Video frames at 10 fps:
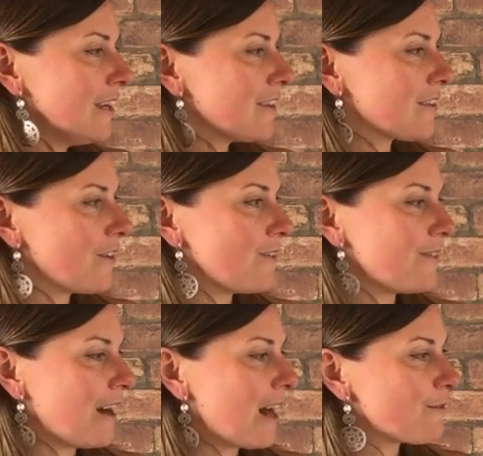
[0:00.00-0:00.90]

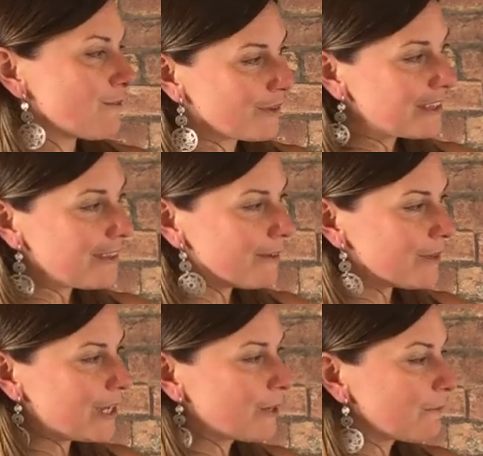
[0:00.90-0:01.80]
So I would really love
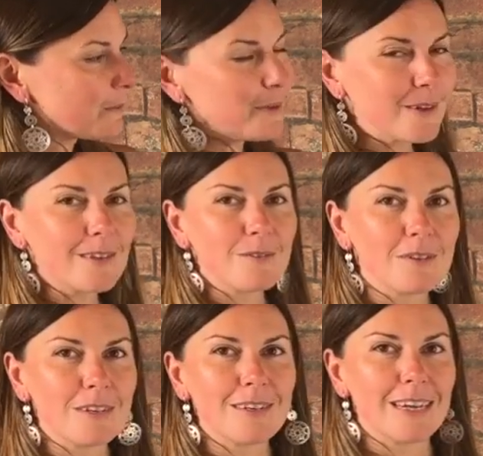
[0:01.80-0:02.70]
to hear from you on this
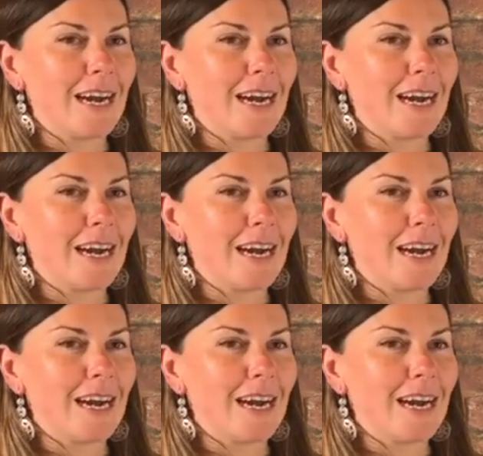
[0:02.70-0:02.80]
one.